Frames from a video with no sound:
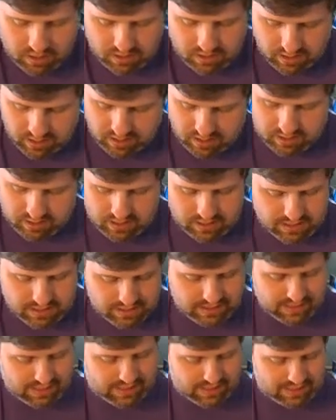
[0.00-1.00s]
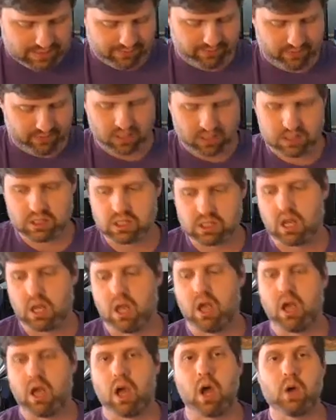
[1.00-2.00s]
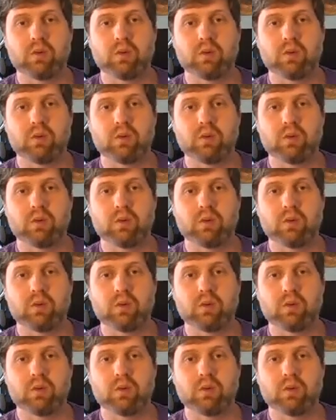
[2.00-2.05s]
is different. O